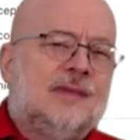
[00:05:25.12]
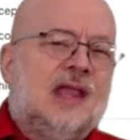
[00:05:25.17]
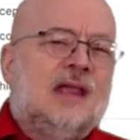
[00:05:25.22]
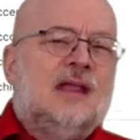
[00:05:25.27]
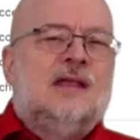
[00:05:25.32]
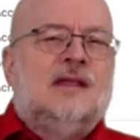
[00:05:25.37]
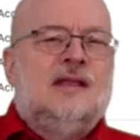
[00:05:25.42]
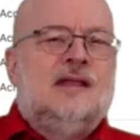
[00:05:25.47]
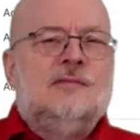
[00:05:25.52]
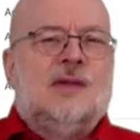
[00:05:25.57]

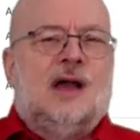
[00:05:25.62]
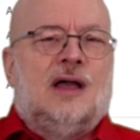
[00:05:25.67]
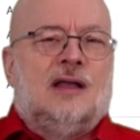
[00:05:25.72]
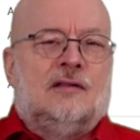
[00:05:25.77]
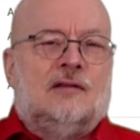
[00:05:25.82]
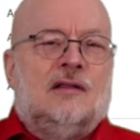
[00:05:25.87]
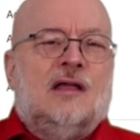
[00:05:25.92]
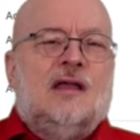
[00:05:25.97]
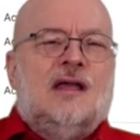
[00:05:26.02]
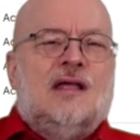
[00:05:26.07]

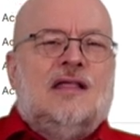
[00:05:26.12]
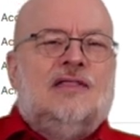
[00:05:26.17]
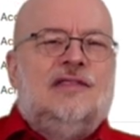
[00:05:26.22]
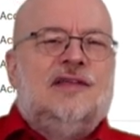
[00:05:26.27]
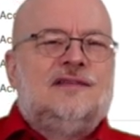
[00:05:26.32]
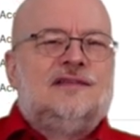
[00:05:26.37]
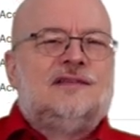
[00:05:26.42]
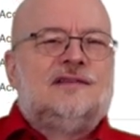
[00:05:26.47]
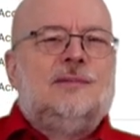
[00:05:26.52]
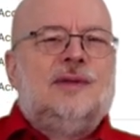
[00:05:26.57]
Email.
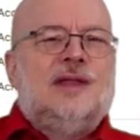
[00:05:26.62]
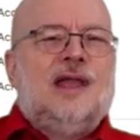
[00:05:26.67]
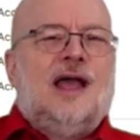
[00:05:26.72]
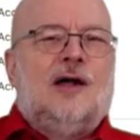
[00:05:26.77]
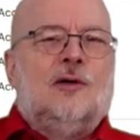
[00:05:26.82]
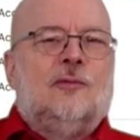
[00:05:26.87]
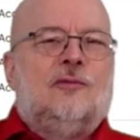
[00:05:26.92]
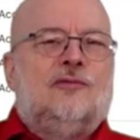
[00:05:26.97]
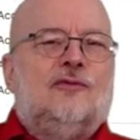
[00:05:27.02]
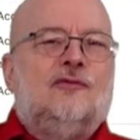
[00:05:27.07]
This can be
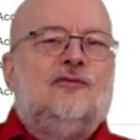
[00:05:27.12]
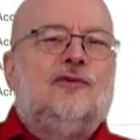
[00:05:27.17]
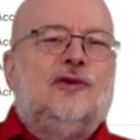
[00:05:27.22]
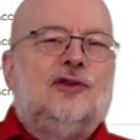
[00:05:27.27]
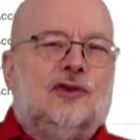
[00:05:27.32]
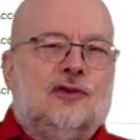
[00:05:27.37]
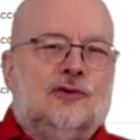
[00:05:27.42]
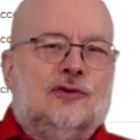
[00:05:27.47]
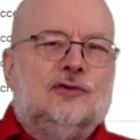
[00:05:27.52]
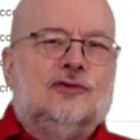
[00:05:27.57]
helpful for
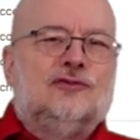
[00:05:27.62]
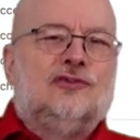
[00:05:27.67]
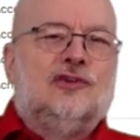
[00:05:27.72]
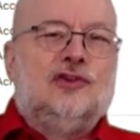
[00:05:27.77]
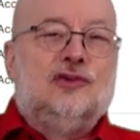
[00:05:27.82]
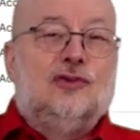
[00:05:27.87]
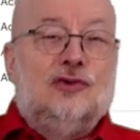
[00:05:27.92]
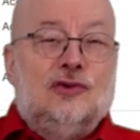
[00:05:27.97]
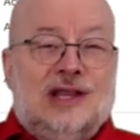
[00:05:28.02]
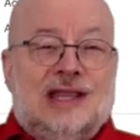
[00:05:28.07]
Google to
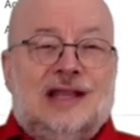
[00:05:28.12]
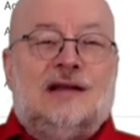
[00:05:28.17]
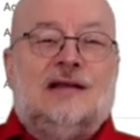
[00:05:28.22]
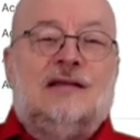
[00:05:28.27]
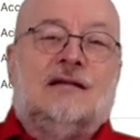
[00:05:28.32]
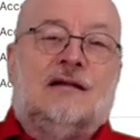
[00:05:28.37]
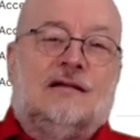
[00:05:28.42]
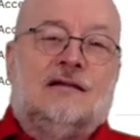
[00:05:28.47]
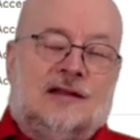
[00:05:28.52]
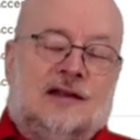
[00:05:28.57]
uniquely
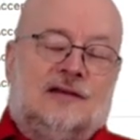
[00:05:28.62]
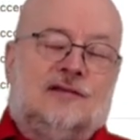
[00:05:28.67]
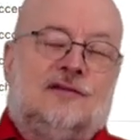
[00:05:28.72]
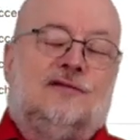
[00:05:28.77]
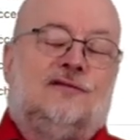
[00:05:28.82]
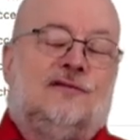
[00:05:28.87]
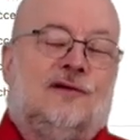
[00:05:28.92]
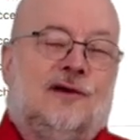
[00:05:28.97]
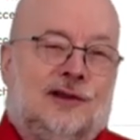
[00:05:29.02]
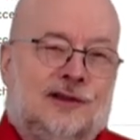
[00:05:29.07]

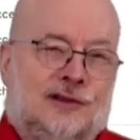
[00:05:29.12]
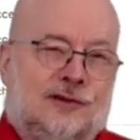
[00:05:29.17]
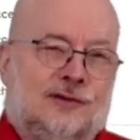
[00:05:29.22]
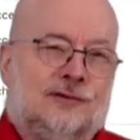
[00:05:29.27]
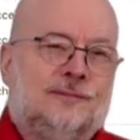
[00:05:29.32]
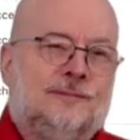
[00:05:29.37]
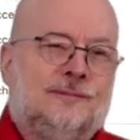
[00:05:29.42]
identify you.